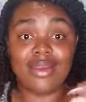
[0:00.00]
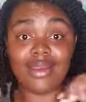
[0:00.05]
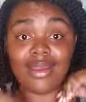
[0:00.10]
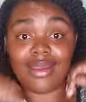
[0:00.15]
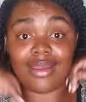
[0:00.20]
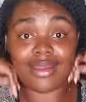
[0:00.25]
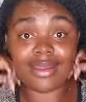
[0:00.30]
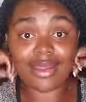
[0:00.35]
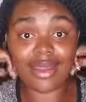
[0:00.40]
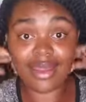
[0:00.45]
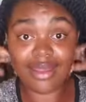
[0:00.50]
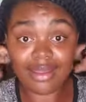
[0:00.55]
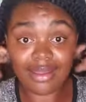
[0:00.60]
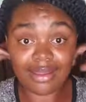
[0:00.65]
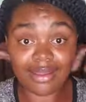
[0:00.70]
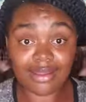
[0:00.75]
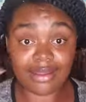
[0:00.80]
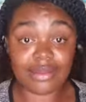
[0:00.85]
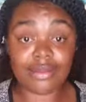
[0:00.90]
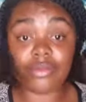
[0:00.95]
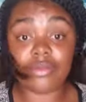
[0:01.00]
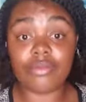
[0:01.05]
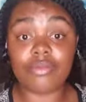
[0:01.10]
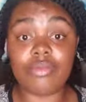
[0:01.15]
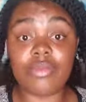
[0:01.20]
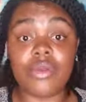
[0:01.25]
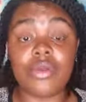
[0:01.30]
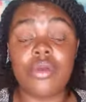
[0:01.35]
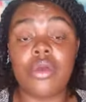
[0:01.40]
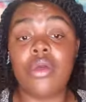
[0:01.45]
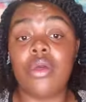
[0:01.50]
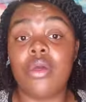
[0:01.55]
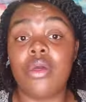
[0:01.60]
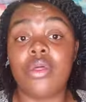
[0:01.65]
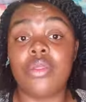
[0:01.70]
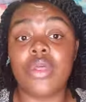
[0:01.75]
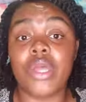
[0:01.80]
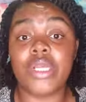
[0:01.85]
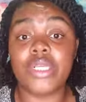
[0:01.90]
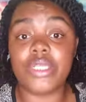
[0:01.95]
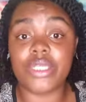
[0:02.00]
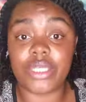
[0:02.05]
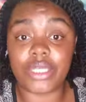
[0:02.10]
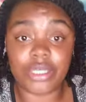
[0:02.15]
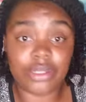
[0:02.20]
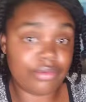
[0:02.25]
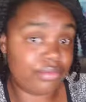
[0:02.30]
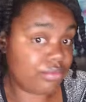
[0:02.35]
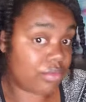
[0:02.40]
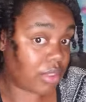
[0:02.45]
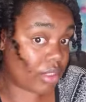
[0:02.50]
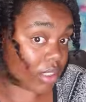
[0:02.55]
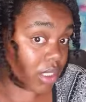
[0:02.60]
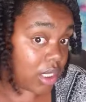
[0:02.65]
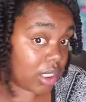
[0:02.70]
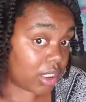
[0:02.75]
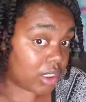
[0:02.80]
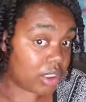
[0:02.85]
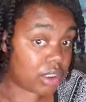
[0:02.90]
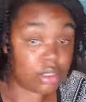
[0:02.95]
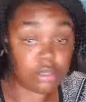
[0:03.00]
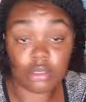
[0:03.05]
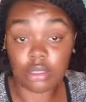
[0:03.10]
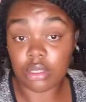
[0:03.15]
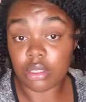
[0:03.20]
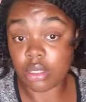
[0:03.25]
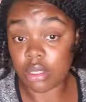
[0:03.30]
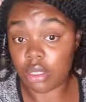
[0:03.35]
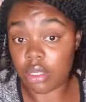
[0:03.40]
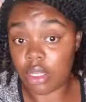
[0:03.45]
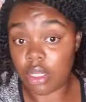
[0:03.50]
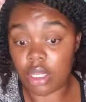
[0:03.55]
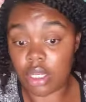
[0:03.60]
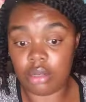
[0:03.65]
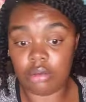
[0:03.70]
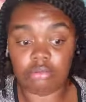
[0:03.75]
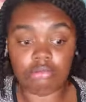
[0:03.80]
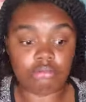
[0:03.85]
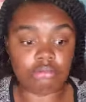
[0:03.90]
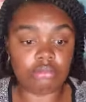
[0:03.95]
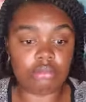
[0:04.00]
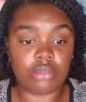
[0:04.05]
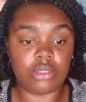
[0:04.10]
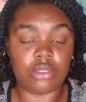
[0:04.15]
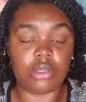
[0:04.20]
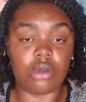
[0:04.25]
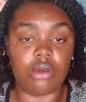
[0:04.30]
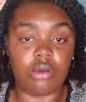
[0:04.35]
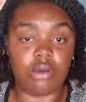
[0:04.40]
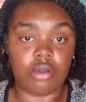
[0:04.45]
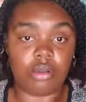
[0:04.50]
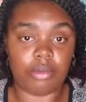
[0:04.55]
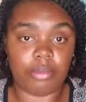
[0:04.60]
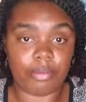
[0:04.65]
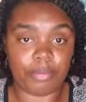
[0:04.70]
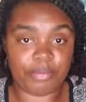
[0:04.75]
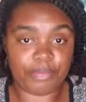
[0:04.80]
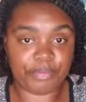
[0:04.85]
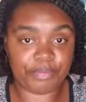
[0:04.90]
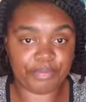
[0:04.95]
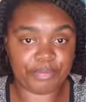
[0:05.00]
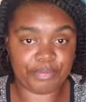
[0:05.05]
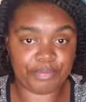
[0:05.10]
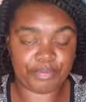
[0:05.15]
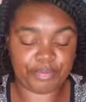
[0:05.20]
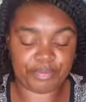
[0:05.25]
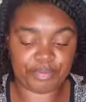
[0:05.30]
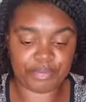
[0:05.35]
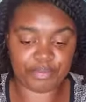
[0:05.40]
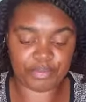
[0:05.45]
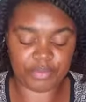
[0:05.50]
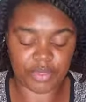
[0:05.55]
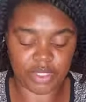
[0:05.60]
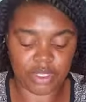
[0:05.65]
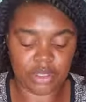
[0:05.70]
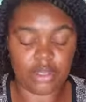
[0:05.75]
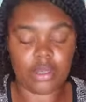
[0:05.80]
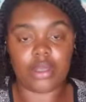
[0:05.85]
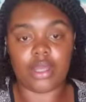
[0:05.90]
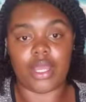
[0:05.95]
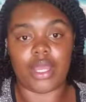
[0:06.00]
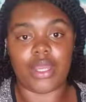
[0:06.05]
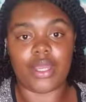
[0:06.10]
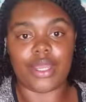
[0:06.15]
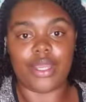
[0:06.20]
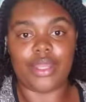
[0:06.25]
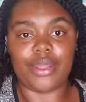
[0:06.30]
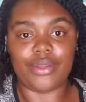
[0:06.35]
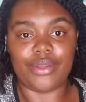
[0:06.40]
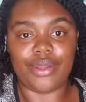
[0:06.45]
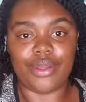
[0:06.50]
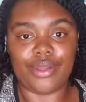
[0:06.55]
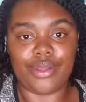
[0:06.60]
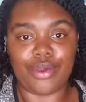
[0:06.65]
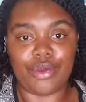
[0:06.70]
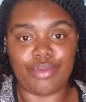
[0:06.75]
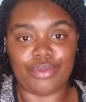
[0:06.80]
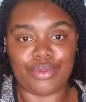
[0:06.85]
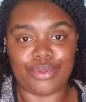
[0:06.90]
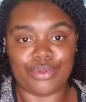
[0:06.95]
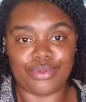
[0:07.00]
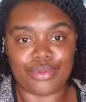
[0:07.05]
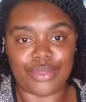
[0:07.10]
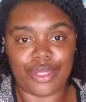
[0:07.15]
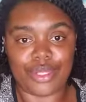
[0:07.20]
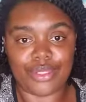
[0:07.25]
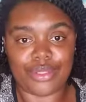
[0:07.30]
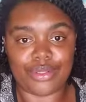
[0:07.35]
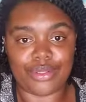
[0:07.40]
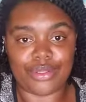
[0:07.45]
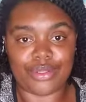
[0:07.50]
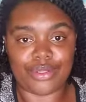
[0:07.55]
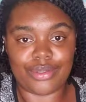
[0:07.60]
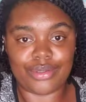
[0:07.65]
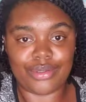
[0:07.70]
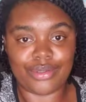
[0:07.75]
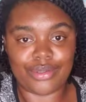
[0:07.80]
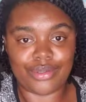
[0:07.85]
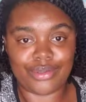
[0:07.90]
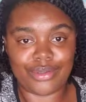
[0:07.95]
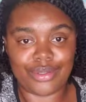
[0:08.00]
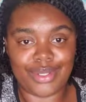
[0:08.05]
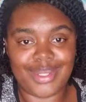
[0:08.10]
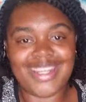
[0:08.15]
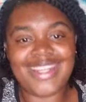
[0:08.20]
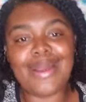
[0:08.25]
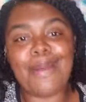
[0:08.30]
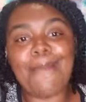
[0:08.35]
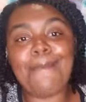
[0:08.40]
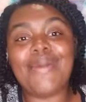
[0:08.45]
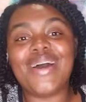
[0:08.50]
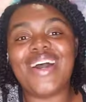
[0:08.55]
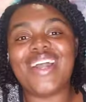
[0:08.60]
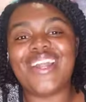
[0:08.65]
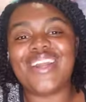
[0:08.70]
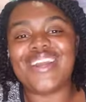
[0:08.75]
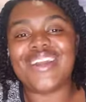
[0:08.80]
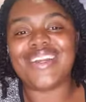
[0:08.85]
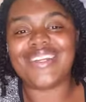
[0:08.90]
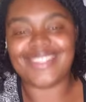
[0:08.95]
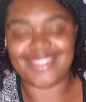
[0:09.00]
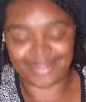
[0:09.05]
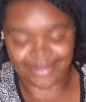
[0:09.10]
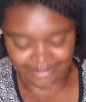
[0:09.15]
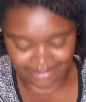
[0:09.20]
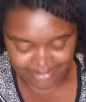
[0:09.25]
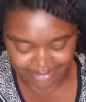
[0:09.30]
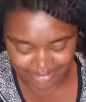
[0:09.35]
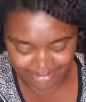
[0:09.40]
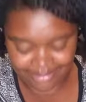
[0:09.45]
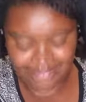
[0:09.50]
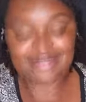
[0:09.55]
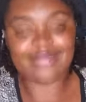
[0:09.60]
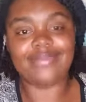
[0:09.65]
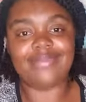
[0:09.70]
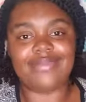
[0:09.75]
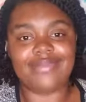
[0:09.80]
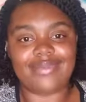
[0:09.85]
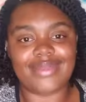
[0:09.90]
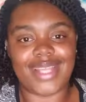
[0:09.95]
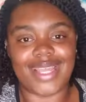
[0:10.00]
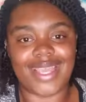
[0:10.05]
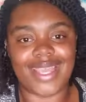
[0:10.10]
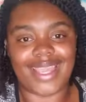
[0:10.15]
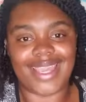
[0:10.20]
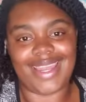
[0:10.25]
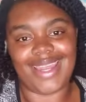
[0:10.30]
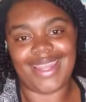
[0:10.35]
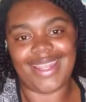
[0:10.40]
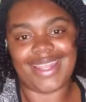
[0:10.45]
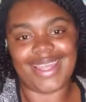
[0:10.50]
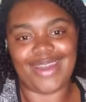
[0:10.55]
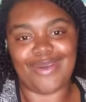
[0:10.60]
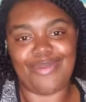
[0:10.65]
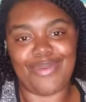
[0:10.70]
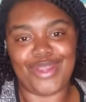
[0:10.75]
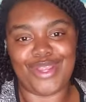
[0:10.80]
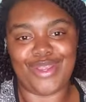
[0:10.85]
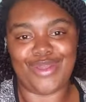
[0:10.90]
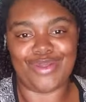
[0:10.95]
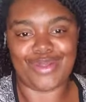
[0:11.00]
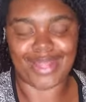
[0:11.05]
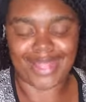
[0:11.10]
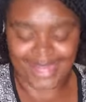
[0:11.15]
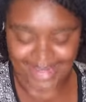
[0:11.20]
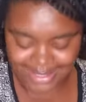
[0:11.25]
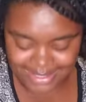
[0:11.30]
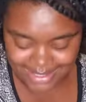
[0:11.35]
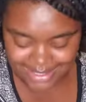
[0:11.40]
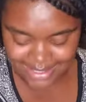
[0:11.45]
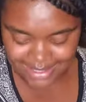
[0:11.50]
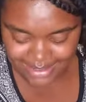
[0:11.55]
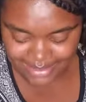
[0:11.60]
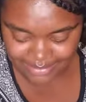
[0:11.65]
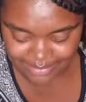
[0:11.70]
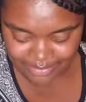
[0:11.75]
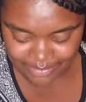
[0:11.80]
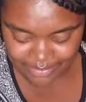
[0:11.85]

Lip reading: And yeah, that's it. Nice, neat. Hold on. I can't get nothing open thanks to this butter. I can't get anything up and utilize it.